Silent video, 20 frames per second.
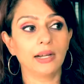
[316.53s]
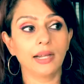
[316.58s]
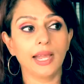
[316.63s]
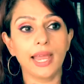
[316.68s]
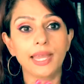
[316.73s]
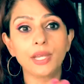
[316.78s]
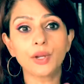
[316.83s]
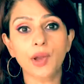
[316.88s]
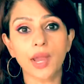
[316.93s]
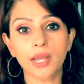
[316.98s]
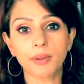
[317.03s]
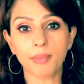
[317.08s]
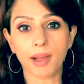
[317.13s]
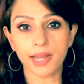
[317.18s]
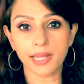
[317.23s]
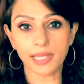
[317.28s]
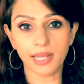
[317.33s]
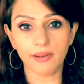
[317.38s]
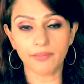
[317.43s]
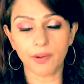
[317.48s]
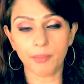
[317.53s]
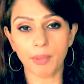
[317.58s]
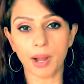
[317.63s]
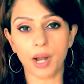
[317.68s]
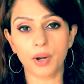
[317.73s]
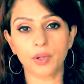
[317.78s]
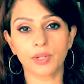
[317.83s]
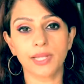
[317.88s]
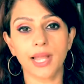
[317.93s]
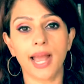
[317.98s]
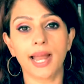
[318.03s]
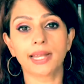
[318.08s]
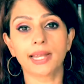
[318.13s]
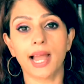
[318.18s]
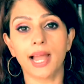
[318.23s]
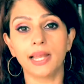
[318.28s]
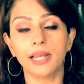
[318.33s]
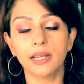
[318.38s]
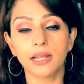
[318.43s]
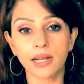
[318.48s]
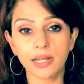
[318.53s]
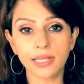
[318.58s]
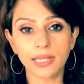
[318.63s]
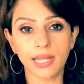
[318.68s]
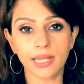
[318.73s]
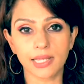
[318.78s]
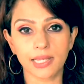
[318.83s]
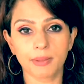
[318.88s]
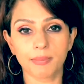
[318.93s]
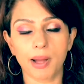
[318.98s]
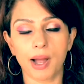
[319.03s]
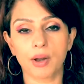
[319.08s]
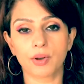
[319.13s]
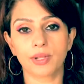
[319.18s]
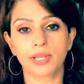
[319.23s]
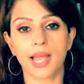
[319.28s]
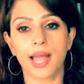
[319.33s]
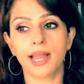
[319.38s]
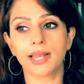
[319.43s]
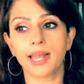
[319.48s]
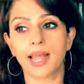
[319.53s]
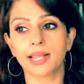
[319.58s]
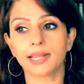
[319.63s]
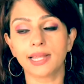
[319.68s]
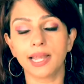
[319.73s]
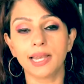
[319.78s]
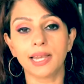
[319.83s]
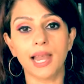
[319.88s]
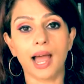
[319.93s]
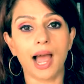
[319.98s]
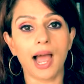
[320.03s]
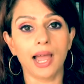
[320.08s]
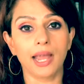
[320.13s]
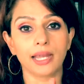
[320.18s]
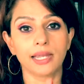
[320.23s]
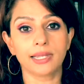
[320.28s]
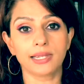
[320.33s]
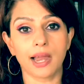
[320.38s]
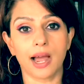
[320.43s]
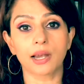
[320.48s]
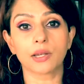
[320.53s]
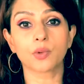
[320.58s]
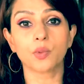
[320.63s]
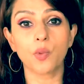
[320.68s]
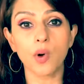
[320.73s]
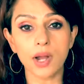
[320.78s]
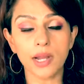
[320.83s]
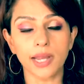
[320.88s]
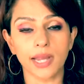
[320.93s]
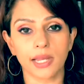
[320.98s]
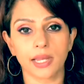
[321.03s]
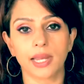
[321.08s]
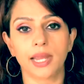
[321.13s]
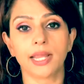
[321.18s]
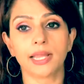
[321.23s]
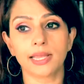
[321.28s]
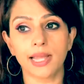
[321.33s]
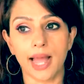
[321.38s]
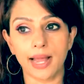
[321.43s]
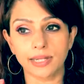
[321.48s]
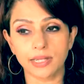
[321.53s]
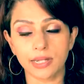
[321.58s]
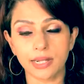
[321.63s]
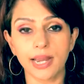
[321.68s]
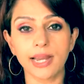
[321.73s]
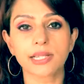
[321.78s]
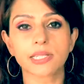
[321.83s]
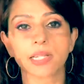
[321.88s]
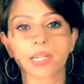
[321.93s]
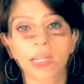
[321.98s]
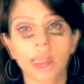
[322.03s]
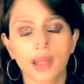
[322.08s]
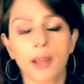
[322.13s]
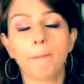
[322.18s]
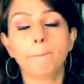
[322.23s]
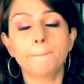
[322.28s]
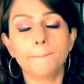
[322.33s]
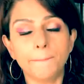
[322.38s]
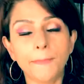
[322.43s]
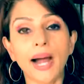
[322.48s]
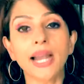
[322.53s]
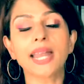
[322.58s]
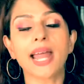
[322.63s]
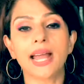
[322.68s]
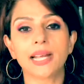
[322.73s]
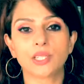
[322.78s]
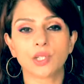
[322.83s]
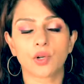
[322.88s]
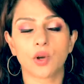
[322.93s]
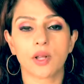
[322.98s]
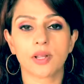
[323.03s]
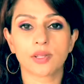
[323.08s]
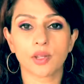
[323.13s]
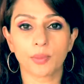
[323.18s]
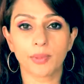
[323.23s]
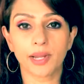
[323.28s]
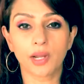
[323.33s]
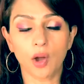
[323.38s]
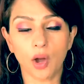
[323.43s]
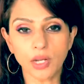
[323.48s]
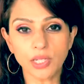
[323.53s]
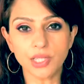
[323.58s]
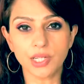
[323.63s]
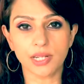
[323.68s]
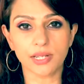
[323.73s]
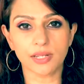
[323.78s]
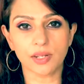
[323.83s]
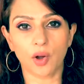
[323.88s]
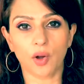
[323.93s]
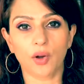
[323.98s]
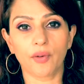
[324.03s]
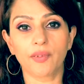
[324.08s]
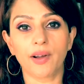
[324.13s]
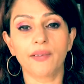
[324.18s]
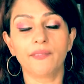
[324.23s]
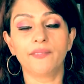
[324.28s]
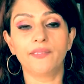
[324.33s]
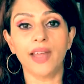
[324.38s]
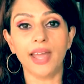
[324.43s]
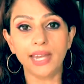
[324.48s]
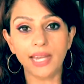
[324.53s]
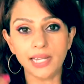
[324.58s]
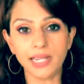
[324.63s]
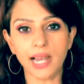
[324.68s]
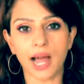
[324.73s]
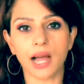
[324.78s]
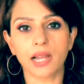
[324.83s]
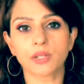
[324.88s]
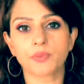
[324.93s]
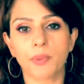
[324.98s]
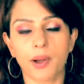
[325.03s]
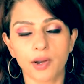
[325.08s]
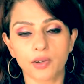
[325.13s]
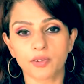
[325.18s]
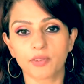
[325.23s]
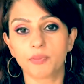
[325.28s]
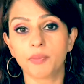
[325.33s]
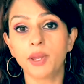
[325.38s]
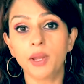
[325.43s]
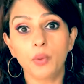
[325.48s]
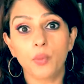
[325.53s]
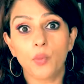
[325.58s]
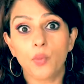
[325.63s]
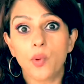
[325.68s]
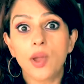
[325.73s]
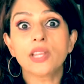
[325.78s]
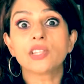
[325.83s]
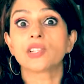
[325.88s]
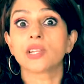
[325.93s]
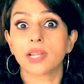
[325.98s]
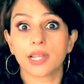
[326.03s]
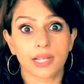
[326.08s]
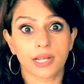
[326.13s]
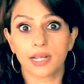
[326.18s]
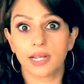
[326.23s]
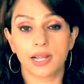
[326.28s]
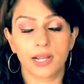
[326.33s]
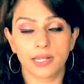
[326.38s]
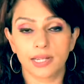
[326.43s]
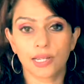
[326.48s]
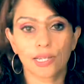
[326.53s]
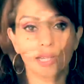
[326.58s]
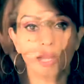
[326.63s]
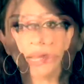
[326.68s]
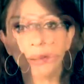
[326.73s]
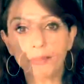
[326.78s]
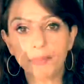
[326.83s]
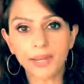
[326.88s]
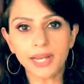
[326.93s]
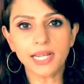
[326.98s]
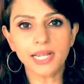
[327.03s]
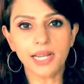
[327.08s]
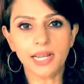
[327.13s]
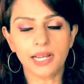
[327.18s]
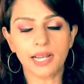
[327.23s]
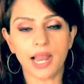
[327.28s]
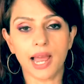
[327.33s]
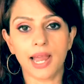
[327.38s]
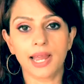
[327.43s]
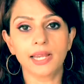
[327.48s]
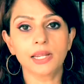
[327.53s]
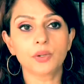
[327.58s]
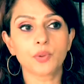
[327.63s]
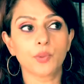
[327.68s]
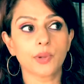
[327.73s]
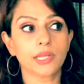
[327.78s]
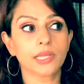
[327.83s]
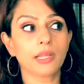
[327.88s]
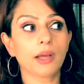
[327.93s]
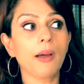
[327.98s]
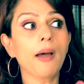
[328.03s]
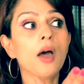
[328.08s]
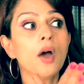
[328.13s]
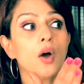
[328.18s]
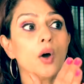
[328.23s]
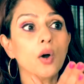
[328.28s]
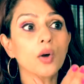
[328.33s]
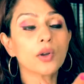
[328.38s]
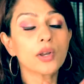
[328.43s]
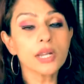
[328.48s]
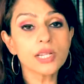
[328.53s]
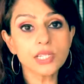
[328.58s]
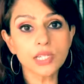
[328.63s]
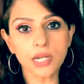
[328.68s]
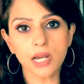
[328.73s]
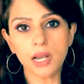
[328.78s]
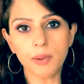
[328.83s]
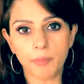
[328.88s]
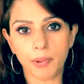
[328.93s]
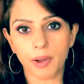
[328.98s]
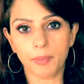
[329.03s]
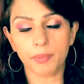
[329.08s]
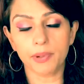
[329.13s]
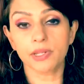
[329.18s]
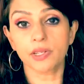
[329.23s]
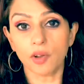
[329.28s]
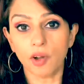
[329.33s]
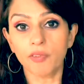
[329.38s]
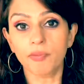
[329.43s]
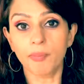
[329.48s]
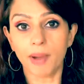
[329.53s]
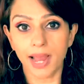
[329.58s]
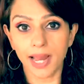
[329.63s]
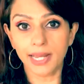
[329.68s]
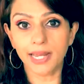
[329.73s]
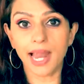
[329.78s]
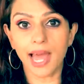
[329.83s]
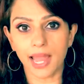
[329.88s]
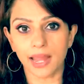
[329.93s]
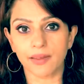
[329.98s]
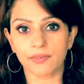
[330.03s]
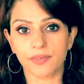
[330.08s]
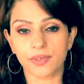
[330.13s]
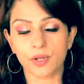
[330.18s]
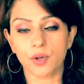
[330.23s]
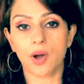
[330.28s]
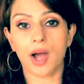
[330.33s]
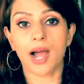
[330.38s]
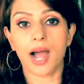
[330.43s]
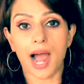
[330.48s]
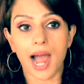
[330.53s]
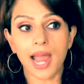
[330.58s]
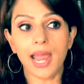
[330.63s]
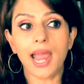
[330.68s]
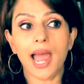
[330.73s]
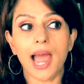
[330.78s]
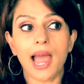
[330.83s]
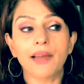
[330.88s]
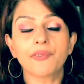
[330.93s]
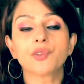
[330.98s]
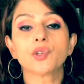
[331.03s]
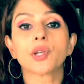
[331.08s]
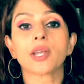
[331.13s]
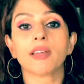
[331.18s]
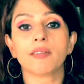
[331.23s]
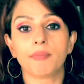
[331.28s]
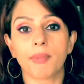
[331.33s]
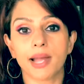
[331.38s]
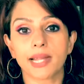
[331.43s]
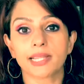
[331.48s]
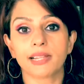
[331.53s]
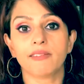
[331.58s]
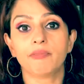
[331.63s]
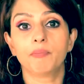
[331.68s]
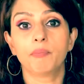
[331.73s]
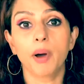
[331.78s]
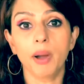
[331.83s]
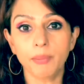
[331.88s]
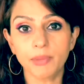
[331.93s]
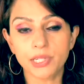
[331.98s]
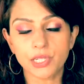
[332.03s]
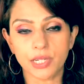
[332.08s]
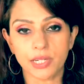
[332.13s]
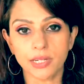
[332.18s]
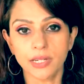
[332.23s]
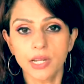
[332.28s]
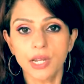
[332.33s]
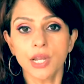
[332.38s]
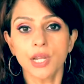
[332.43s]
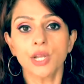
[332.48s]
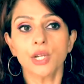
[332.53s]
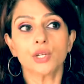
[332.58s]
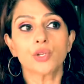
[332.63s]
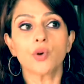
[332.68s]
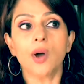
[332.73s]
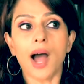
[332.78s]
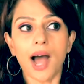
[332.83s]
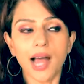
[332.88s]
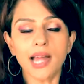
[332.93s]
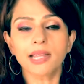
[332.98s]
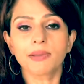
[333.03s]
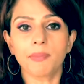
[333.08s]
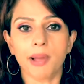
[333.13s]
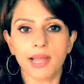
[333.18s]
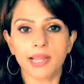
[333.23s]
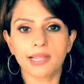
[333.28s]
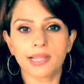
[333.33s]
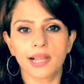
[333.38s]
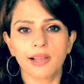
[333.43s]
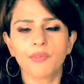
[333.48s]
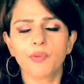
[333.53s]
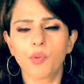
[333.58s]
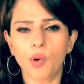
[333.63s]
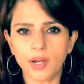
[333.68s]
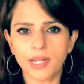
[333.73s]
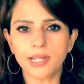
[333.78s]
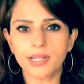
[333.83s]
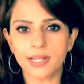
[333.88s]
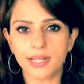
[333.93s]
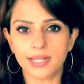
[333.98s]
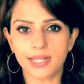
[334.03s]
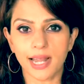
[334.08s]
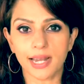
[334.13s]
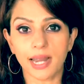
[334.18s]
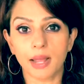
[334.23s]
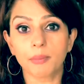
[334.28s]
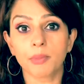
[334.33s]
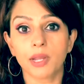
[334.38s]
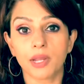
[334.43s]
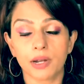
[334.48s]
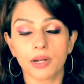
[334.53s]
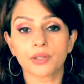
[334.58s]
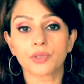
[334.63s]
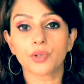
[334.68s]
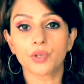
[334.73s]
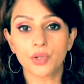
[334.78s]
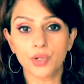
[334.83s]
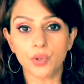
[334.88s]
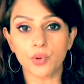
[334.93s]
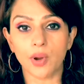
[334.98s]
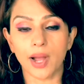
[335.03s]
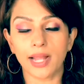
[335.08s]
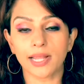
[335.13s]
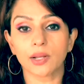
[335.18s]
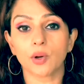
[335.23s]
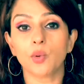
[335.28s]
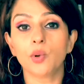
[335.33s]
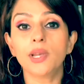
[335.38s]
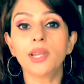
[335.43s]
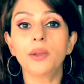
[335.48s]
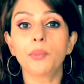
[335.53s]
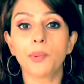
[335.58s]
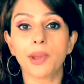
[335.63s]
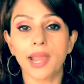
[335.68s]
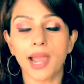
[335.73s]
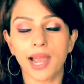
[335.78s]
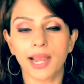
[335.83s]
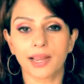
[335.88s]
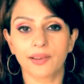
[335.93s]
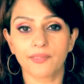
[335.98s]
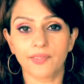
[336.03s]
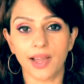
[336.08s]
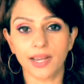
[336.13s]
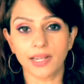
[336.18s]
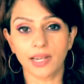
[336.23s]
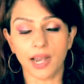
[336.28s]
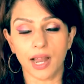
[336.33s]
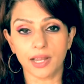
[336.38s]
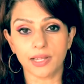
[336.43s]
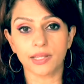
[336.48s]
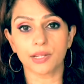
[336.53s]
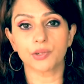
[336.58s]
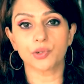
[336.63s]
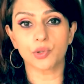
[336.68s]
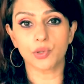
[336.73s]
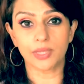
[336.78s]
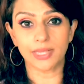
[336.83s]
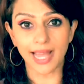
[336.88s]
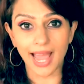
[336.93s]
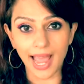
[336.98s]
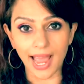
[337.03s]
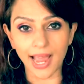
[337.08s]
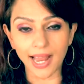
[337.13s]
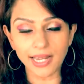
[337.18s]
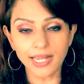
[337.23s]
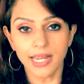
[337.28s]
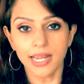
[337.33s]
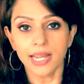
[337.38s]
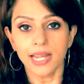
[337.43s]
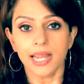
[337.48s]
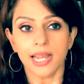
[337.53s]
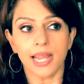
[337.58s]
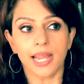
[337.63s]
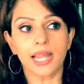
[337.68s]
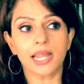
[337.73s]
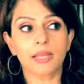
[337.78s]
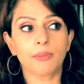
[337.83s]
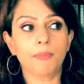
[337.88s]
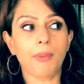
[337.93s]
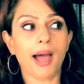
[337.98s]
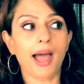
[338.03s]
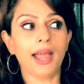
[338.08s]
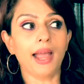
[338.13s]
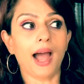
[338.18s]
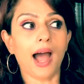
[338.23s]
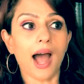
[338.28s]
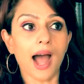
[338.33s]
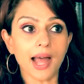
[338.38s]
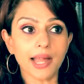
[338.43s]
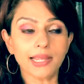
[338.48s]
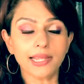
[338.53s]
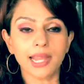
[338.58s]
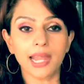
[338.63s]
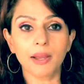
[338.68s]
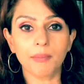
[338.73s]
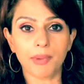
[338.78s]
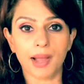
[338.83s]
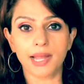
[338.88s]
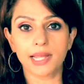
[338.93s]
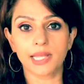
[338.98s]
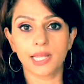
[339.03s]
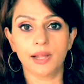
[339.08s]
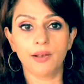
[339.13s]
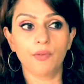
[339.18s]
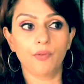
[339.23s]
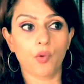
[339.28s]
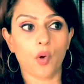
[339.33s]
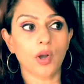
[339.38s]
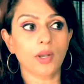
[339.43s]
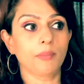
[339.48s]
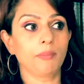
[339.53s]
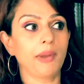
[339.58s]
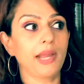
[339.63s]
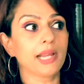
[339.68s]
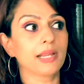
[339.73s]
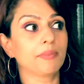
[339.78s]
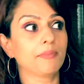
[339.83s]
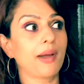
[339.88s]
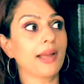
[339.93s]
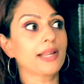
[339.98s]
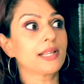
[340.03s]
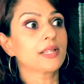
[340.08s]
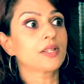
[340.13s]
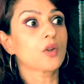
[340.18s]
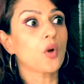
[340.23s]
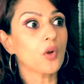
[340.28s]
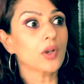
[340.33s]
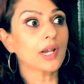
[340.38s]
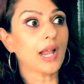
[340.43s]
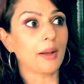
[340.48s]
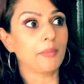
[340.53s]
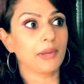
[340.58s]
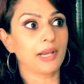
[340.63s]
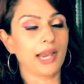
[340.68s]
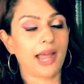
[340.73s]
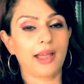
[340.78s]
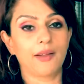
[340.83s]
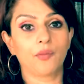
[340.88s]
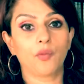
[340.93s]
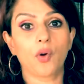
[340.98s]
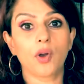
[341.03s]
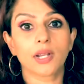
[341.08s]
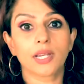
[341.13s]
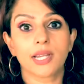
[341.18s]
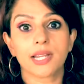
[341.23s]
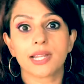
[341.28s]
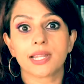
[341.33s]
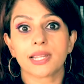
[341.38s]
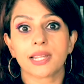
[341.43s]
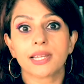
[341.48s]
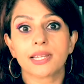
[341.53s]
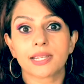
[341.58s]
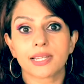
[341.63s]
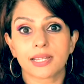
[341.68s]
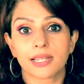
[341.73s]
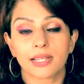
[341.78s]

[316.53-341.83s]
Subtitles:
educate myself about that. I learn things about that, and then I start working in that direction. But I should also be conscious of a very large part of me which is completely aligned with the original purpose of my life. So I have to give myself permission to ask myself, what is it that I'm here to do? And the only way I can find an answer to that is by asking myself, what makes my soul come alive? What is it